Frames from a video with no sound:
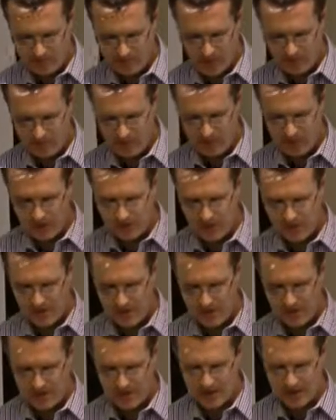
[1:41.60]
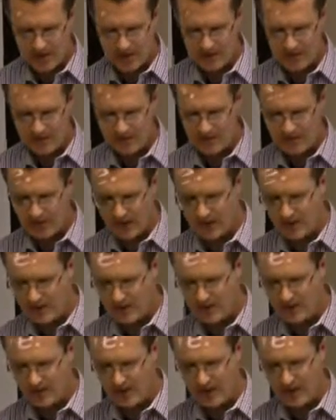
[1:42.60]
the process and
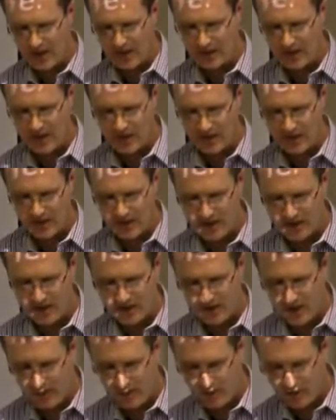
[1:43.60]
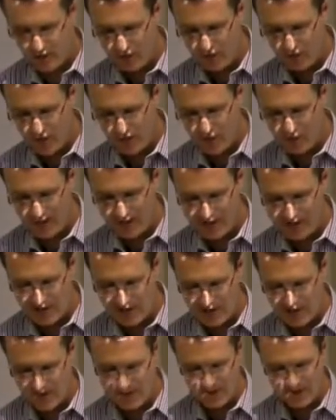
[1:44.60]
interventions that occur at a number of
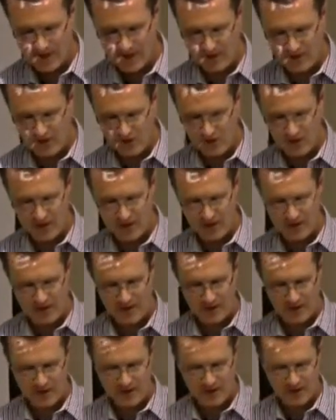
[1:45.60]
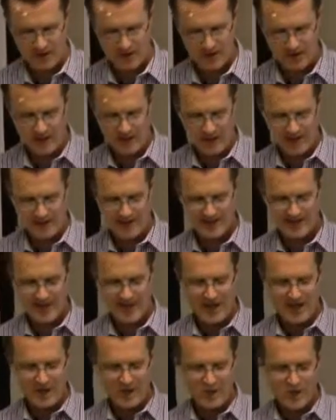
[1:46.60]
locations in the organization
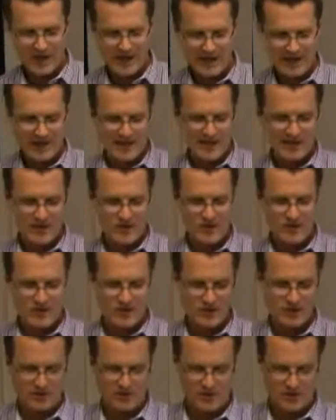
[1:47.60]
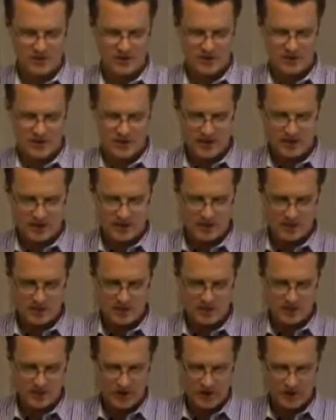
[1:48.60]
directly determine its
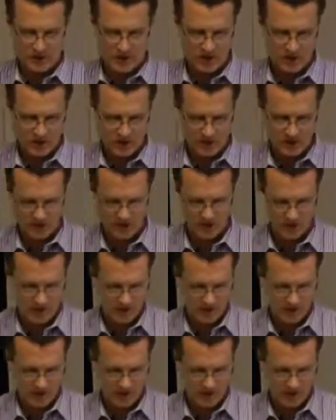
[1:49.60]
communication.